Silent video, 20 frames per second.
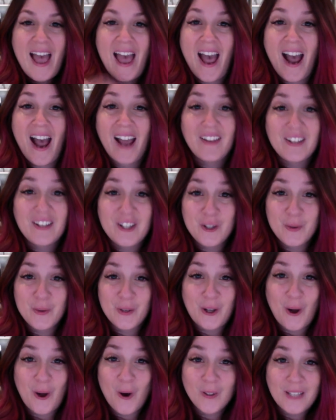I like to do a
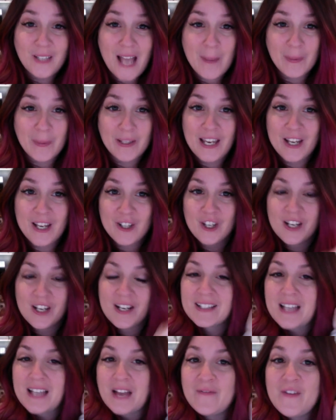cold application
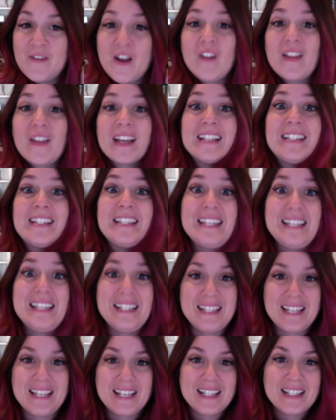because I feel like it's
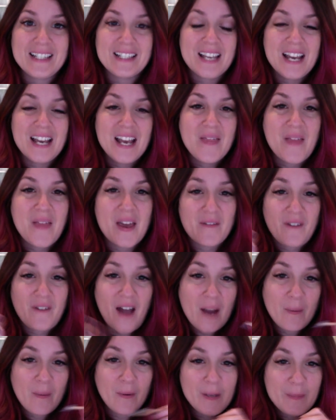easiest that if
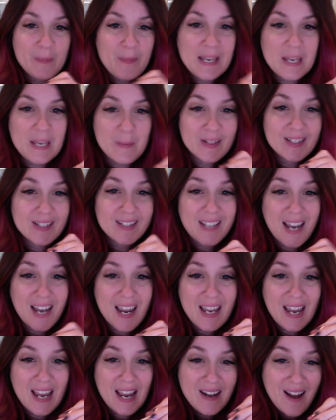I were to make a
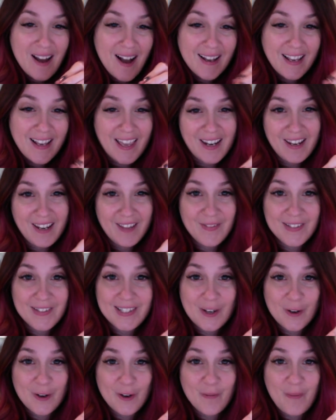mistake and not get it in the
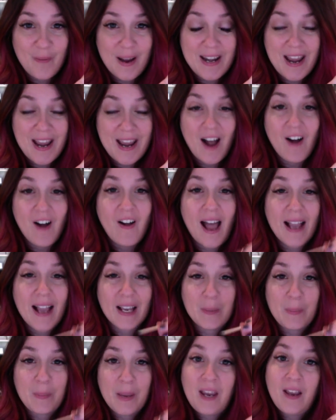center of my nail, I could
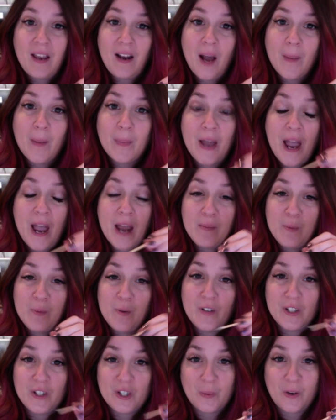pick it up and move
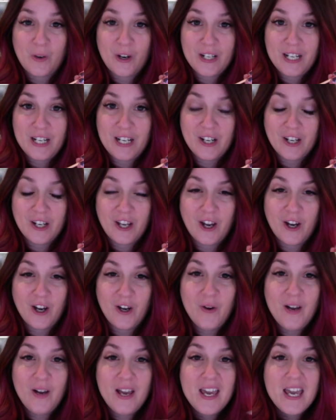it to where it needed to
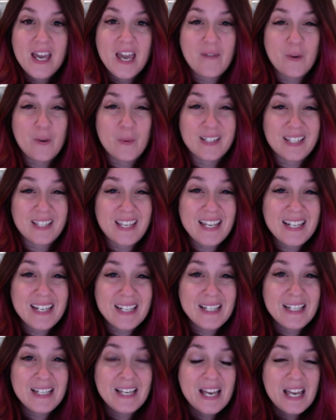go. If it was
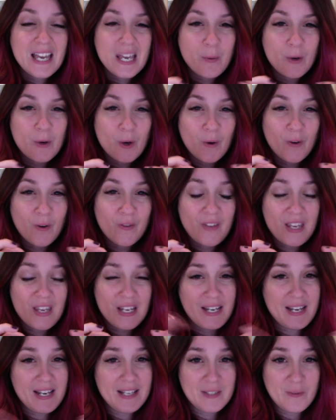heated, the
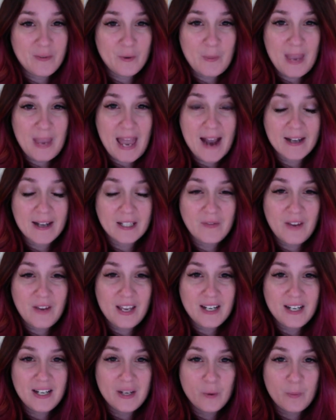adhesive would be
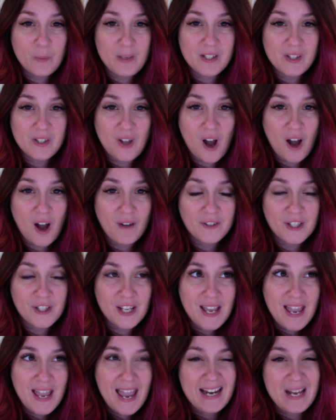activated, it would be soft,
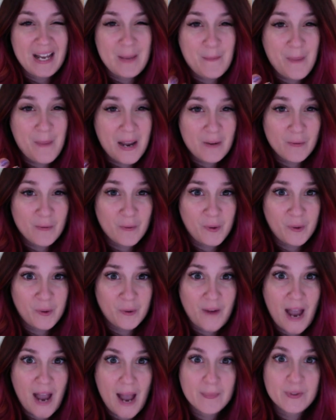and I might ruin the
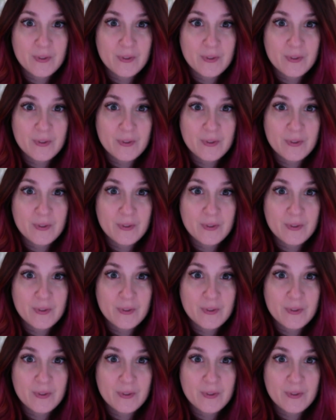wrap.